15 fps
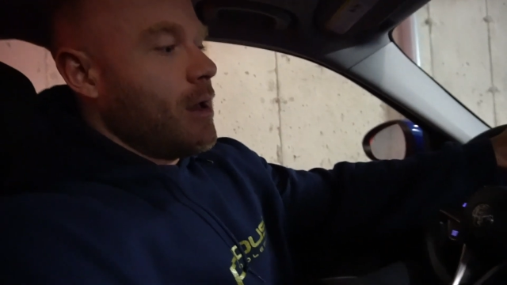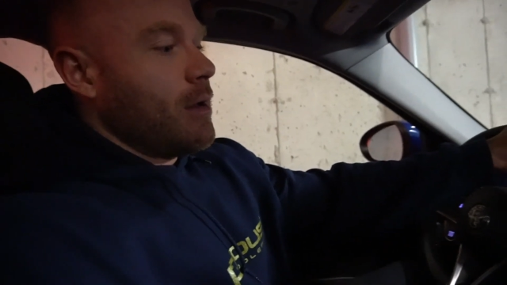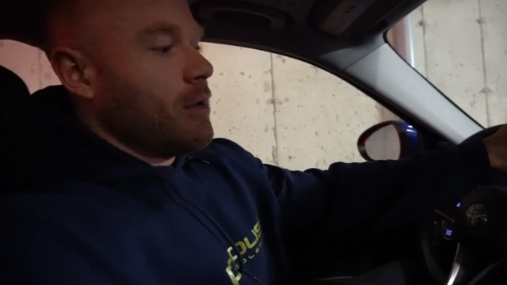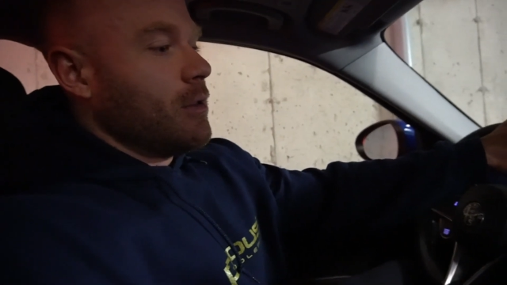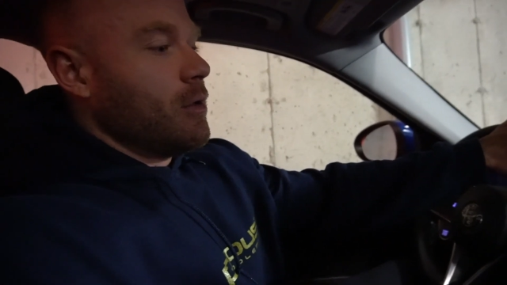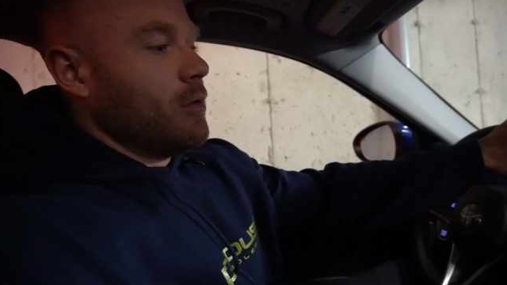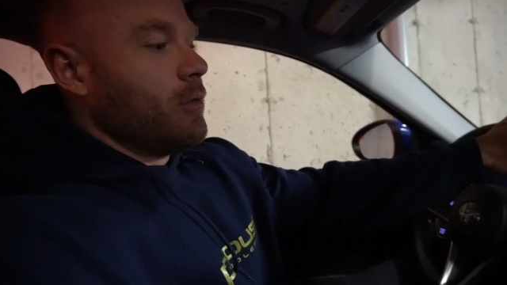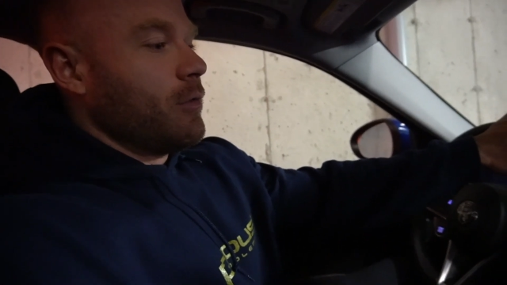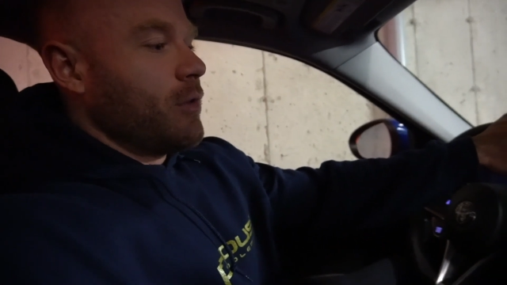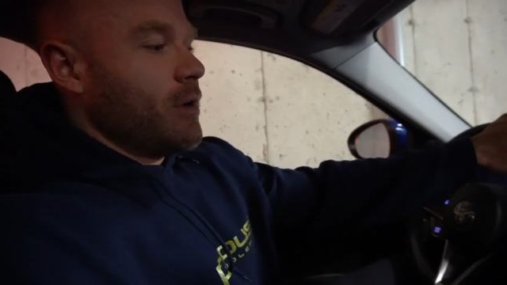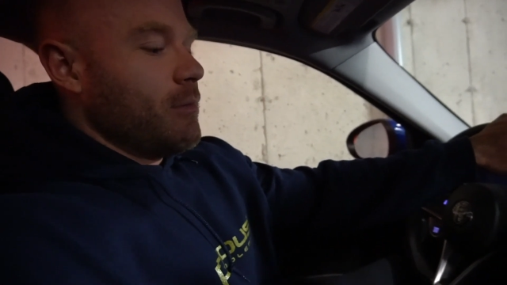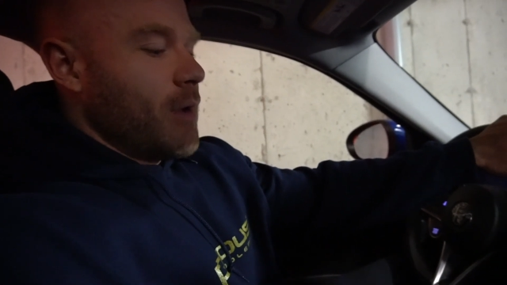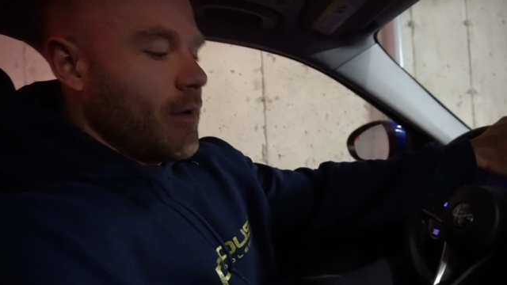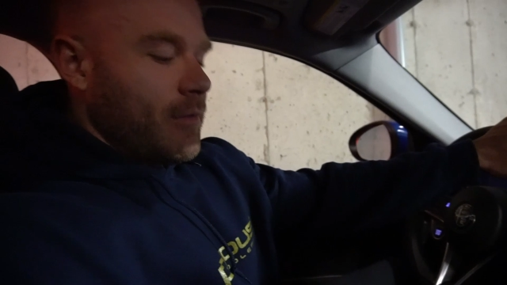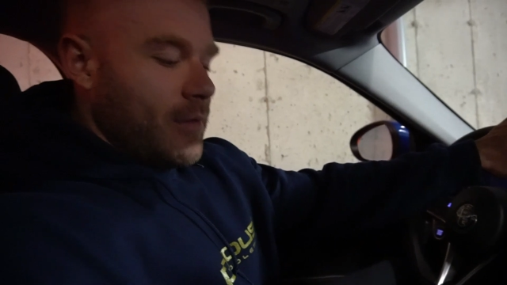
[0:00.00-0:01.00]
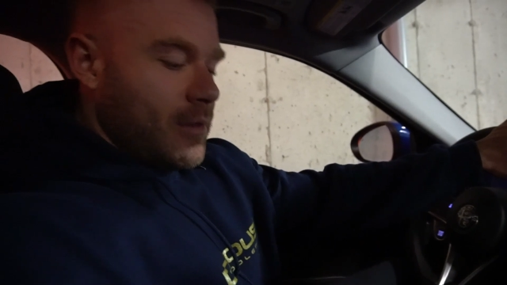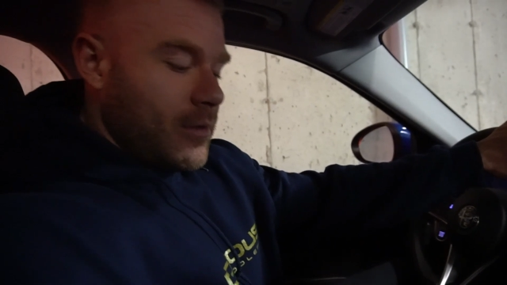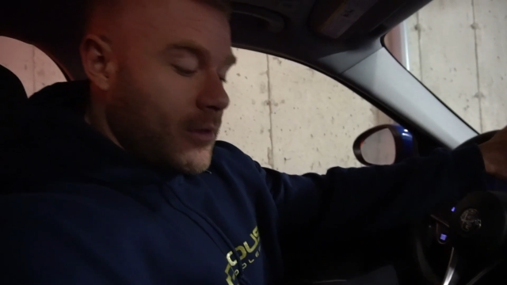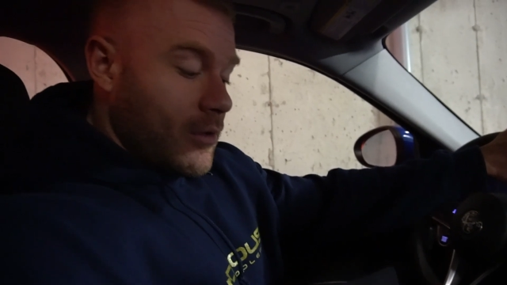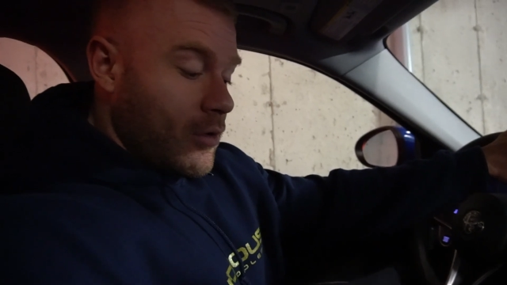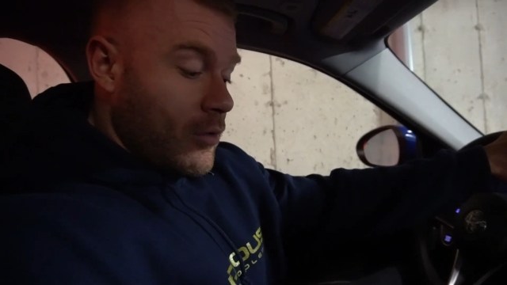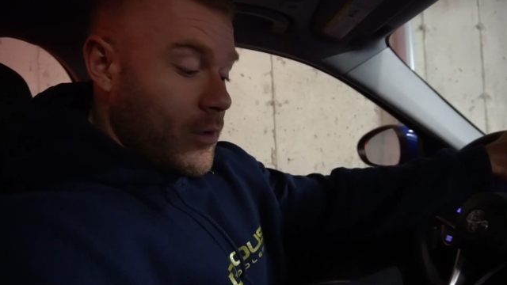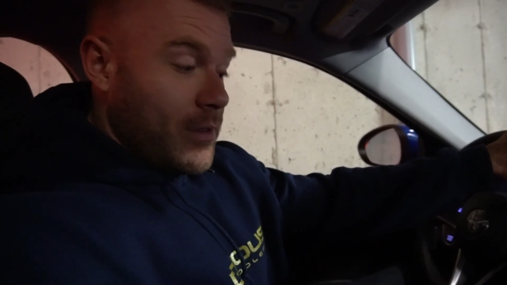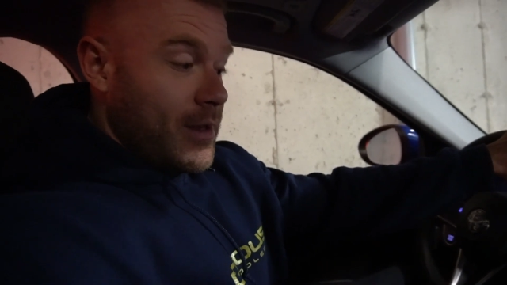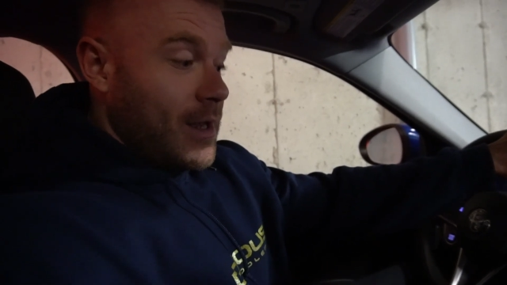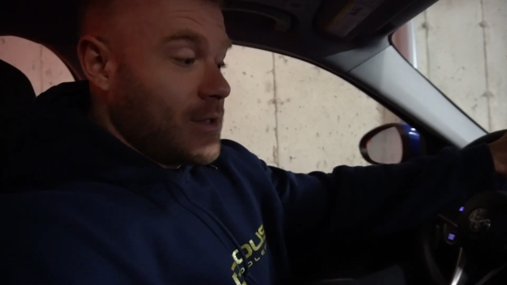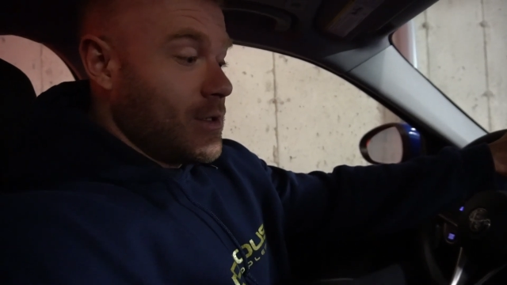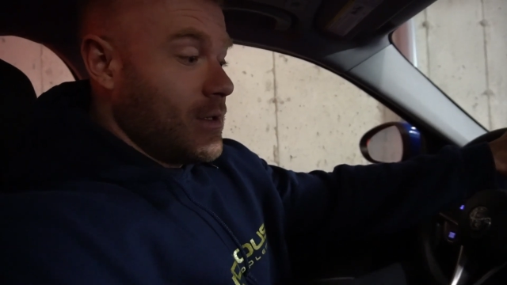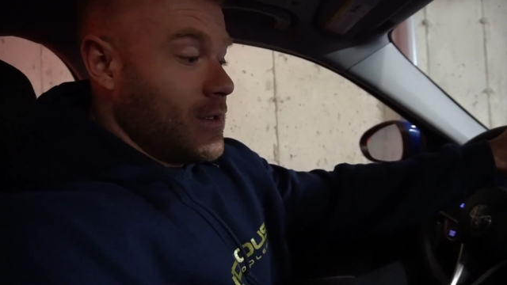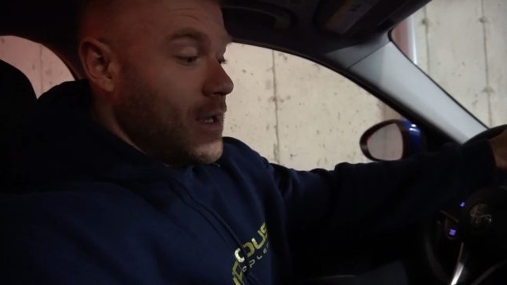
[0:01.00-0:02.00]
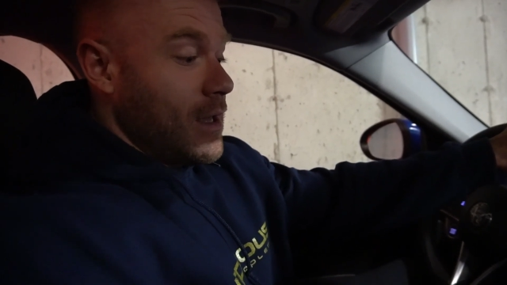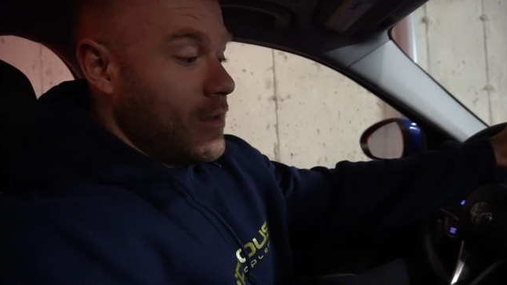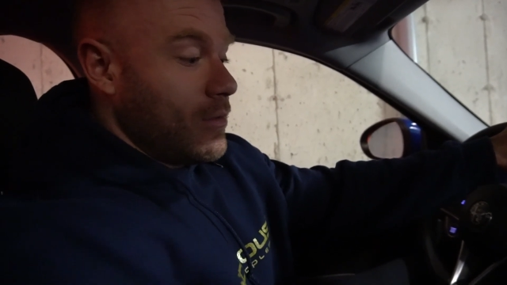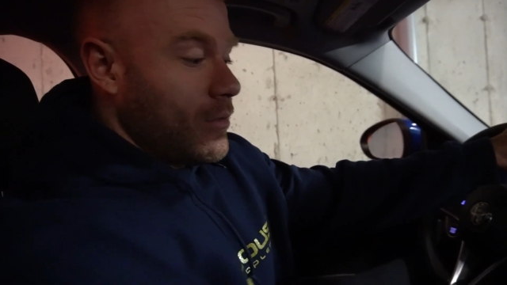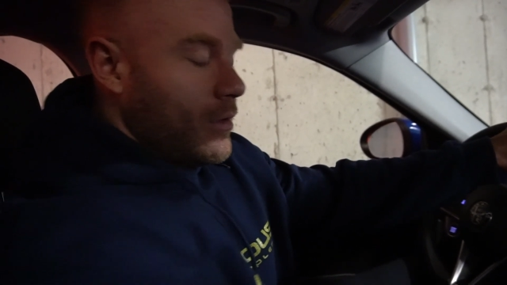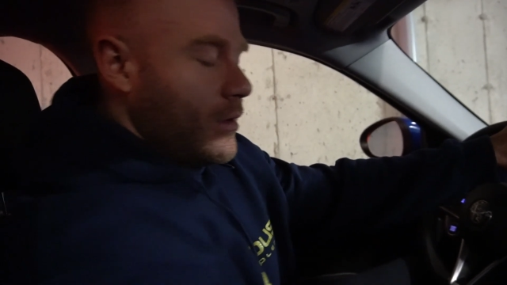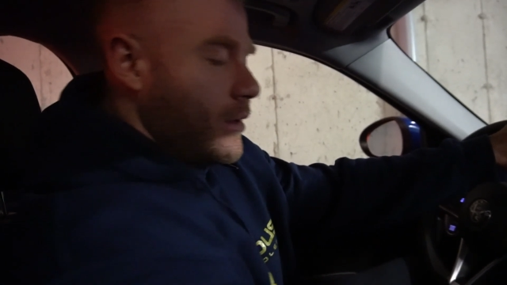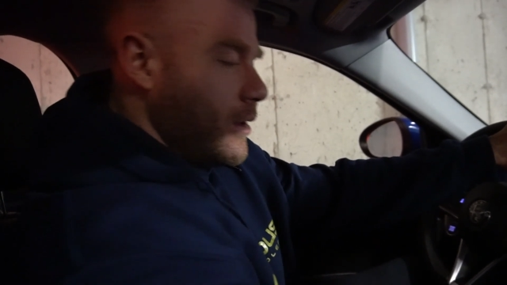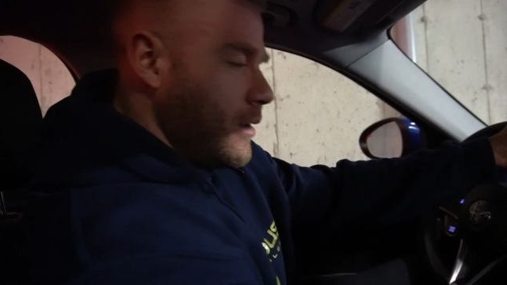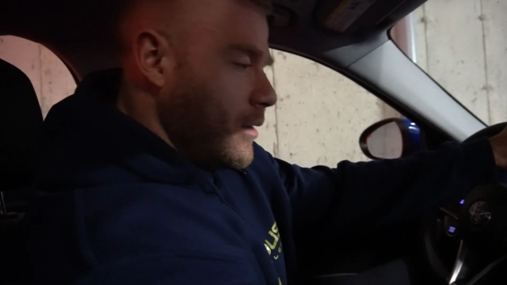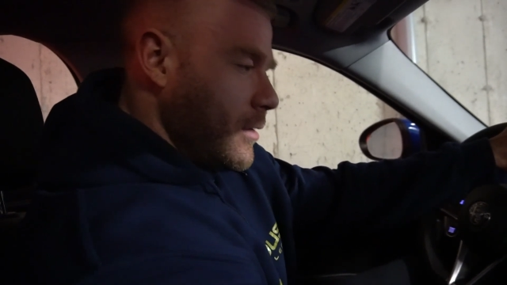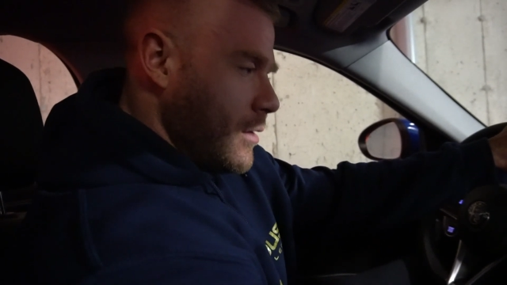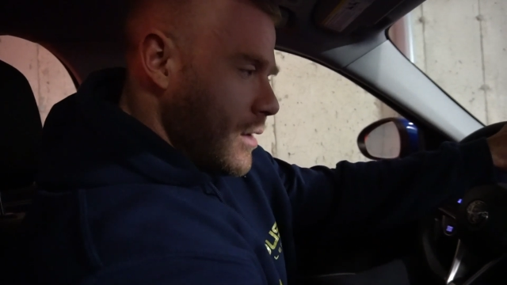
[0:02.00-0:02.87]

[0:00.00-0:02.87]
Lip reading: gluten-free muffins. They're the only ones that actually taste really good.